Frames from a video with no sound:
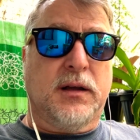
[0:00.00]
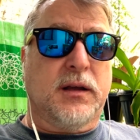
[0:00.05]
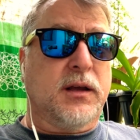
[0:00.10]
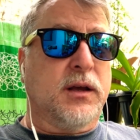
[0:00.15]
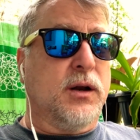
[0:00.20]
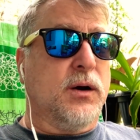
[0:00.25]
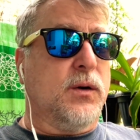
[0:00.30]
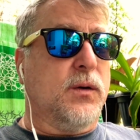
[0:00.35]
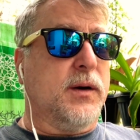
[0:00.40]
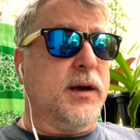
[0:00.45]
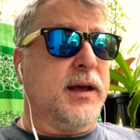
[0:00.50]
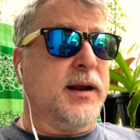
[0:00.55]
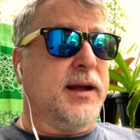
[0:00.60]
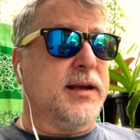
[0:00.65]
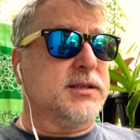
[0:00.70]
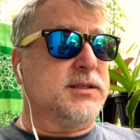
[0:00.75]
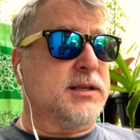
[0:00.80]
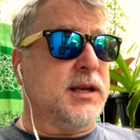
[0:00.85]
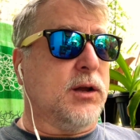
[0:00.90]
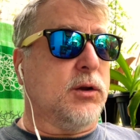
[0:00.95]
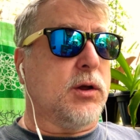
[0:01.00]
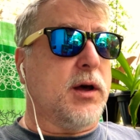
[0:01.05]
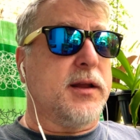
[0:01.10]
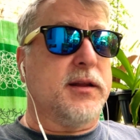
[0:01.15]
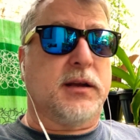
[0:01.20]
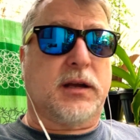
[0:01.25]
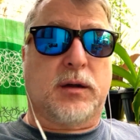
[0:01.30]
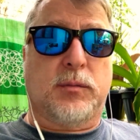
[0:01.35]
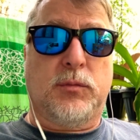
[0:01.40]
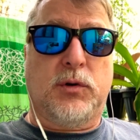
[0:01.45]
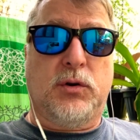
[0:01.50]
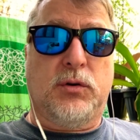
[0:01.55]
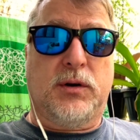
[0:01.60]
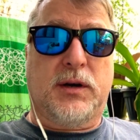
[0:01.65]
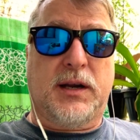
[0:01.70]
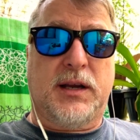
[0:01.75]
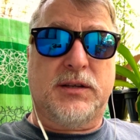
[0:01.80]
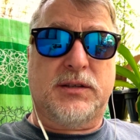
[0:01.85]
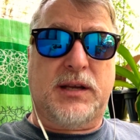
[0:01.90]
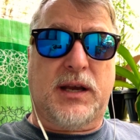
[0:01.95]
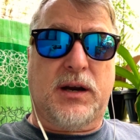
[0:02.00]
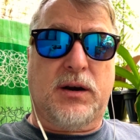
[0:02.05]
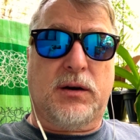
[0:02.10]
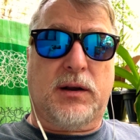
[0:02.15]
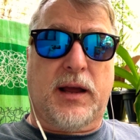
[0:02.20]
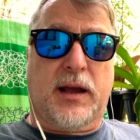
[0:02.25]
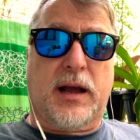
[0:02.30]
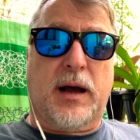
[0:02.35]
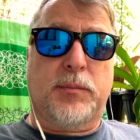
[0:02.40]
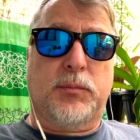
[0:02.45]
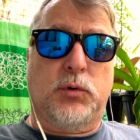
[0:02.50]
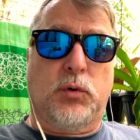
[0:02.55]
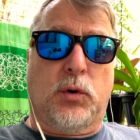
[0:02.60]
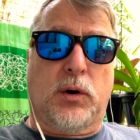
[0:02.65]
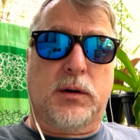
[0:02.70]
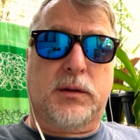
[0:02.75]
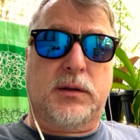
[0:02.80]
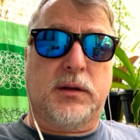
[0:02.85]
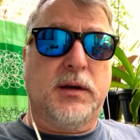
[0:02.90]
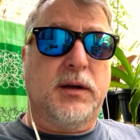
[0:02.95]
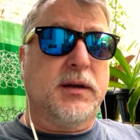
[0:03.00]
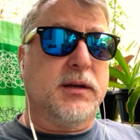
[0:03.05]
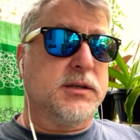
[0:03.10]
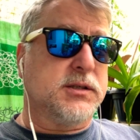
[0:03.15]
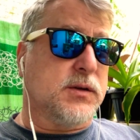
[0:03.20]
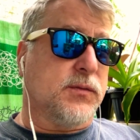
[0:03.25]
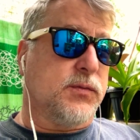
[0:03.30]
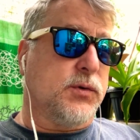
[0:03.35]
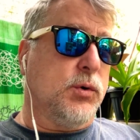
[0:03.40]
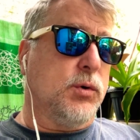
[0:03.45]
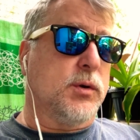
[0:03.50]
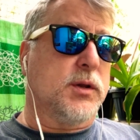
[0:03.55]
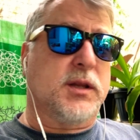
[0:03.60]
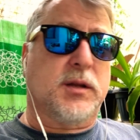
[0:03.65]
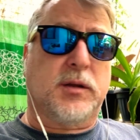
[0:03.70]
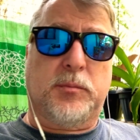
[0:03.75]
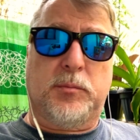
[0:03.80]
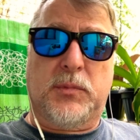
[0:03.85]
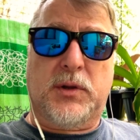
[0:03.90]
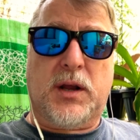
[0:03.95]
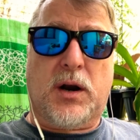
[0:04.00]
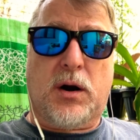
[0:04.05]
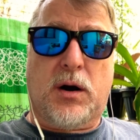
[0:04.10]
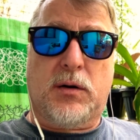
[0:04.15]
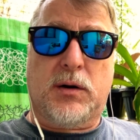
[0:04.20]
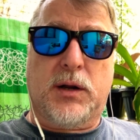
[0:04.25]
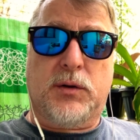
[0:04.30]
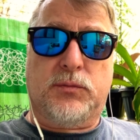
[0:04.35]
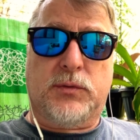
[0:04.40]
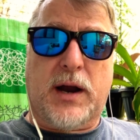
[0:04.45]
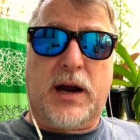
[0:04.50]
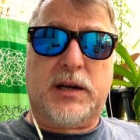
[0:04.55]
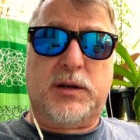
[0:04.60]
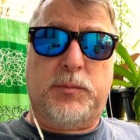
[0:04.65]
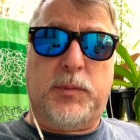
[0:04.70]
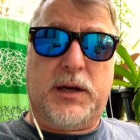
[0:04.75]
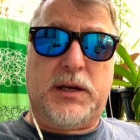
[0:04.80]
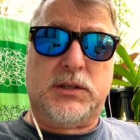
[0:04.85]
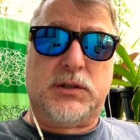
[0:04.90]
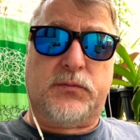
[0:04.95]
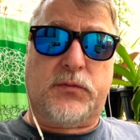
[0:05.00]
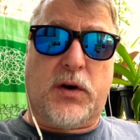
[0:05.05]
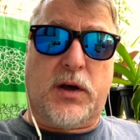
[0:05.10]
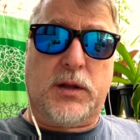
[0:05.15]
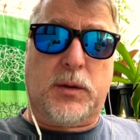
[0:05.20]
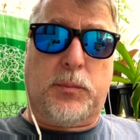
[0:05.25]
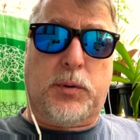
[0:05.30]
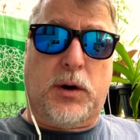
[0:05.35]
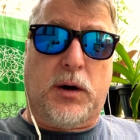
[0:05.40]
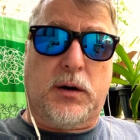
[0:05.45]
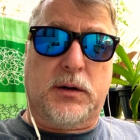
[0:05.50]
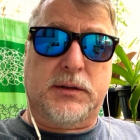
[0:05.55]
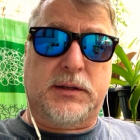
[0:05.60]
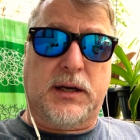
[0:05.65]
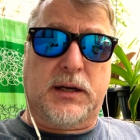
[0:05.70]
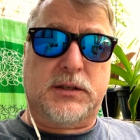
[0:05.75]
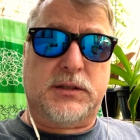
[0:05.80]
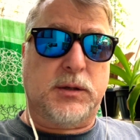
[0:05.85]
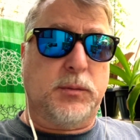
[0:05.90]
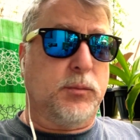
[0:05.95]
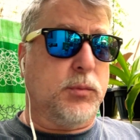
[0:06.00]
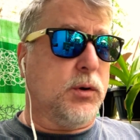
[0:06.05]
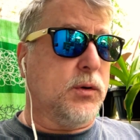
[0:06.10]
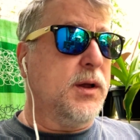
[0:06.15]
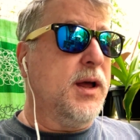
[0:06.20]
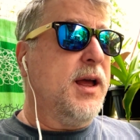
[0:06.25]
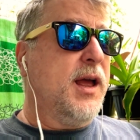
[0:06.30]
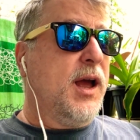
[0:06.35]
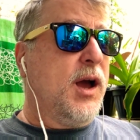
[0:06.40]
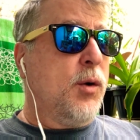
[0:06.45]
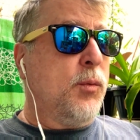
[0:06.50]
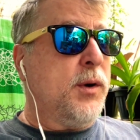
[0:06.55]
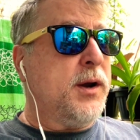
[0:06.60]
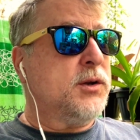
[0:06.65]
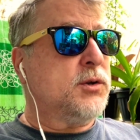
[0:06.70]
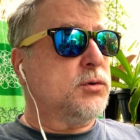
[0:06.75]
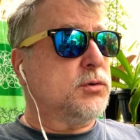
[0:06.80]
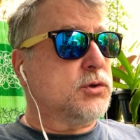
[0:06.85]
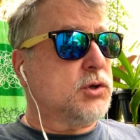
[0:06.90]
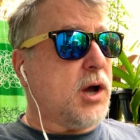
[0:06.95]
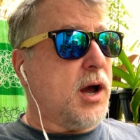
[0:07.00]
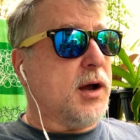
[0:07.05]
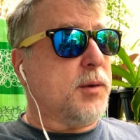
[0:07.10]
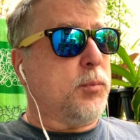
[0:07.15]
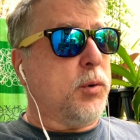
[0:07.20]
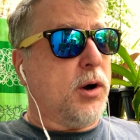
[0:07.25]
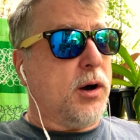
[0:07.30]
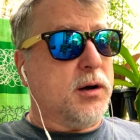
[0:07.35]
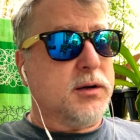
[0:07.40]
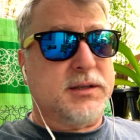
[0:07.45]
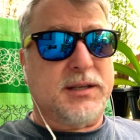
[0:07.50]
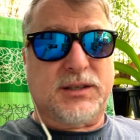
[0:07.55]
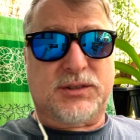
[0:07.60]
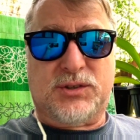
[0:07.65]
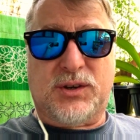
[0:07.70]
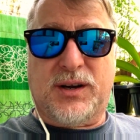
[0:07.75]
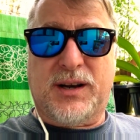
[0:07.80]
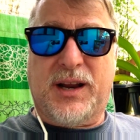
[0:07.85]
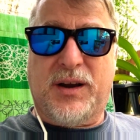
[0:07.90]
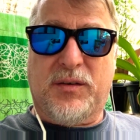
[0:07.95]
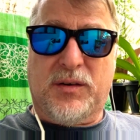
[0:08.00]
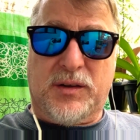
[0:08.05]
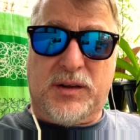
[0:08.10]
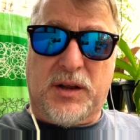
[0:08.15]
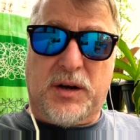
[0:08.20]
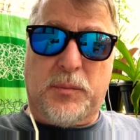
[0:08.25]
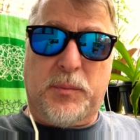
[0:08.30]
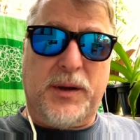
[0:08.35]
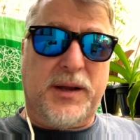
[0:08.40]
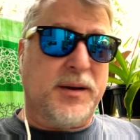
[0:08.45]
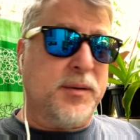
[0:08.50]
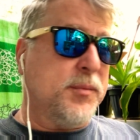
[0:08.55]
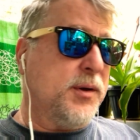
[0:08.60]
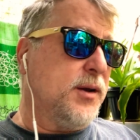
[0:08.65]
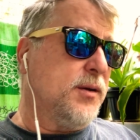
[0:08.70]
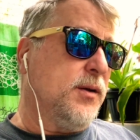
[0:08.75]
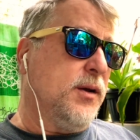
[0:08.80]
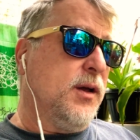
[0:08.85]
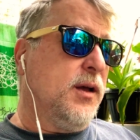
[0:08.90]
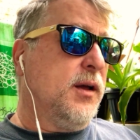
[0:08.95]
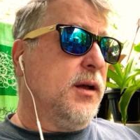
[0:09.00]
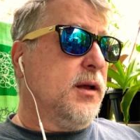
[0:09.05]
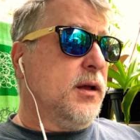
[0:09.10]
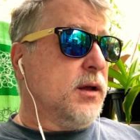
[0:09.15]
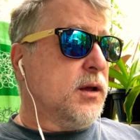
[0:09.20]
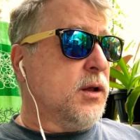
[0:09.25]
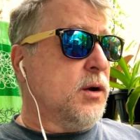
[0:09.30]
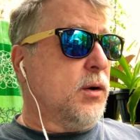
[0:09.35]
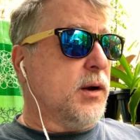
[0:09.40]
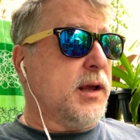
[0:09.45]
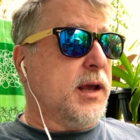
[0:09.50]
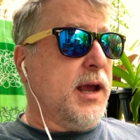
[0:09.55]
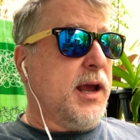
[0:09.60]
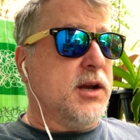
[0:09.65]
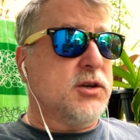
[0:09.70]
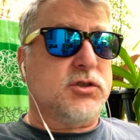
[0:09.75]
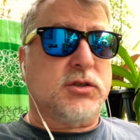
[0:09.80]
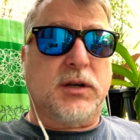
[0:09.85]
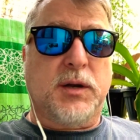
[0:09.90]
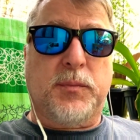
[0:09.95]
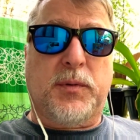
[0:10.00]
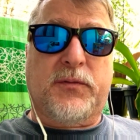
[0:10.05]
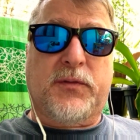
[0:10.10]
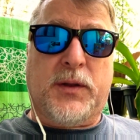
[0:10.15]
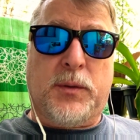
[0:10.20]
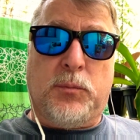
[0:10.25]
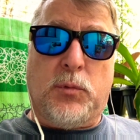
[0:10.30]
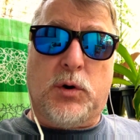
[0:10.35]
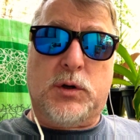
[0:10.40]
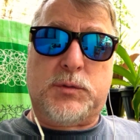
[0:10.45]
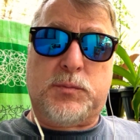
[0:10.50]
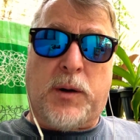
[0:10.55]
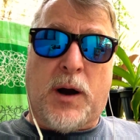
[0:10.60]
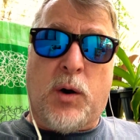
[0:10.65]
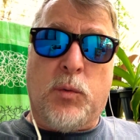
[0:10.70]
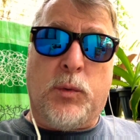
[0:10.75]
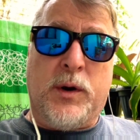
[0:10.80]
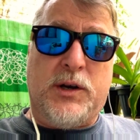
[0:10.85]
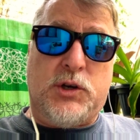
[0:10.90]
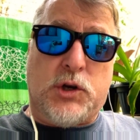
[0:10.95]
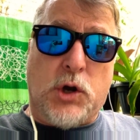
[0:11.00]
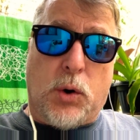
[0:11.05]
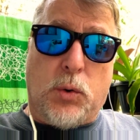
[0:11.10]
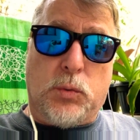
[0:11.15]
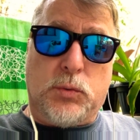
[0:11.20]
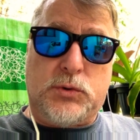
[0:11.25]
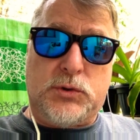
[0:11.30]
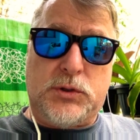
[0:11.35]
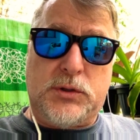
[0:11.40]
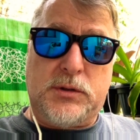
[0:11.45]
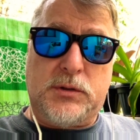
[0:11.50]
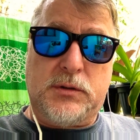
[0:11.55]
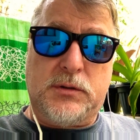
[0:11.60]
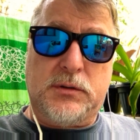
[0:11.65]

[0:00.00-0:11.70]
And I see a lot of the communities here, like up north, there's a few of them that are already wrecked because of all the politics and bull. We do talk politics on here a little bit. occasionally, but for the most part, we don't.